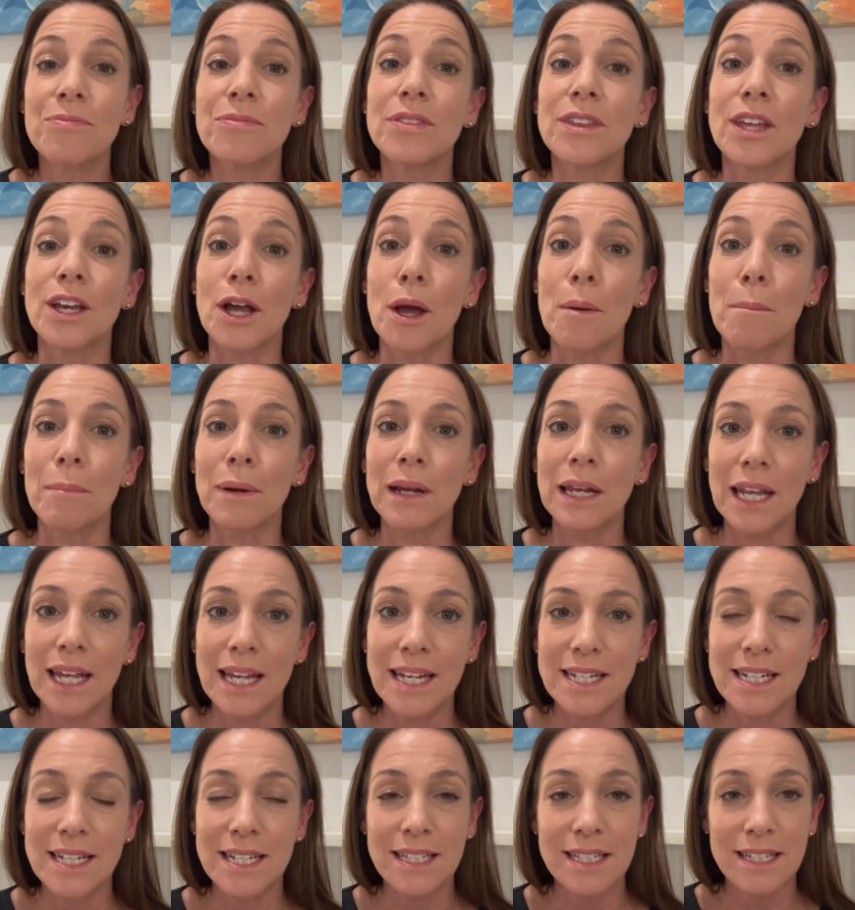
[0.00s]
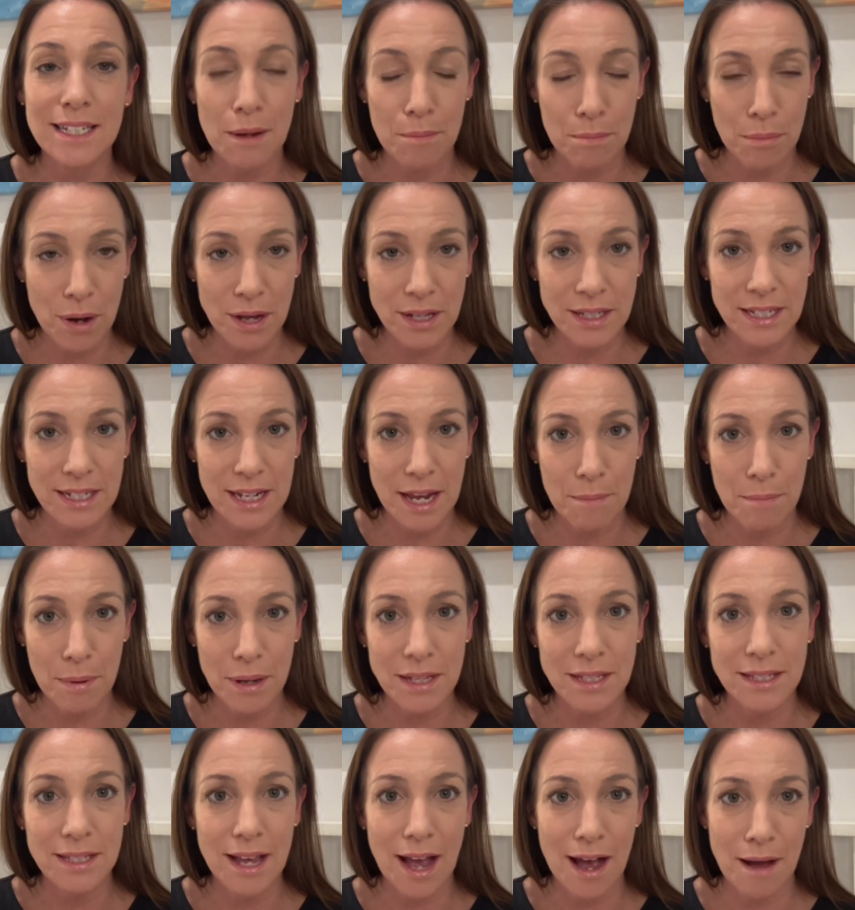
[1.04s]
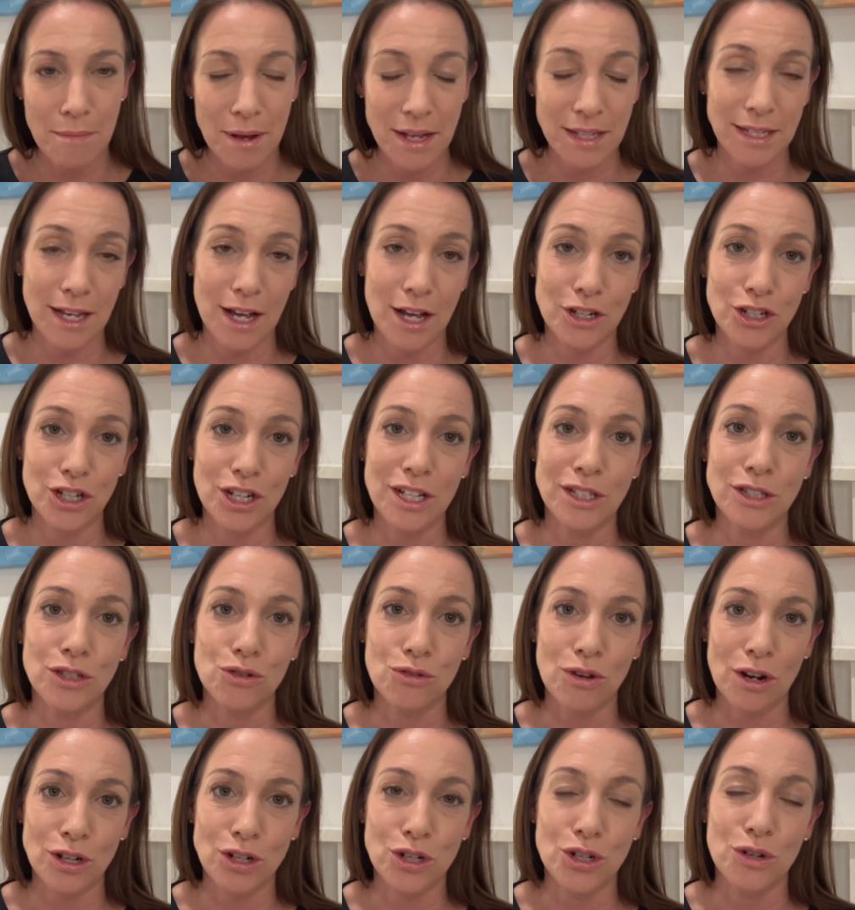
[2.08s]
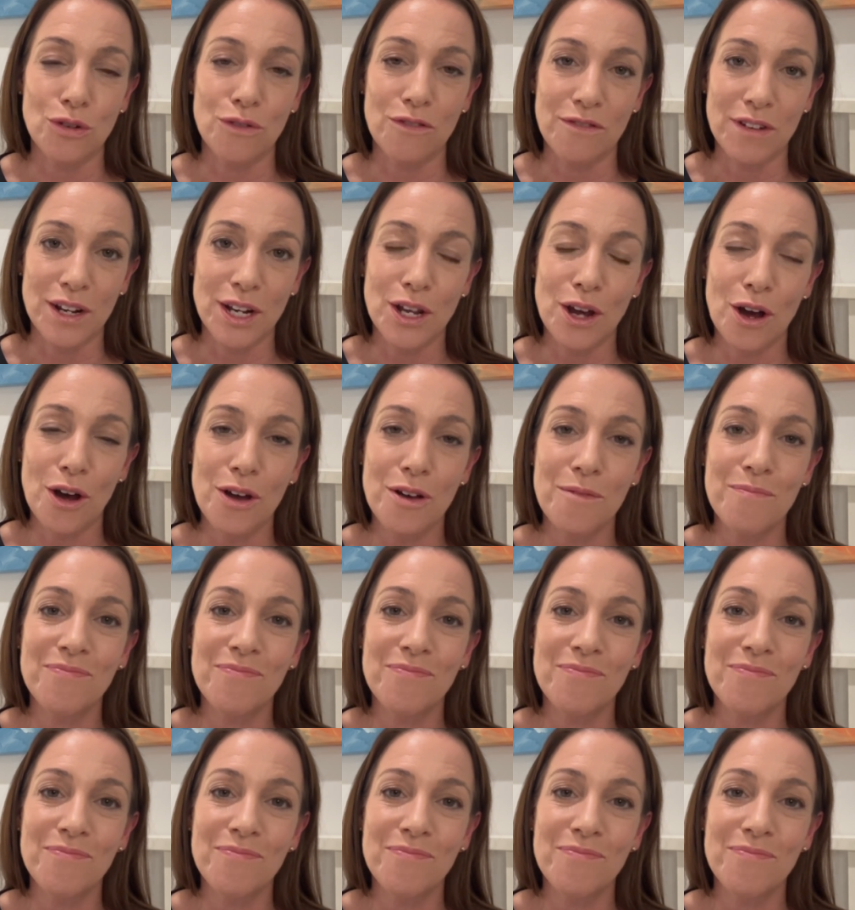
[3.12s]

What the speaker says: the complete step-by-step scar massage instructional video,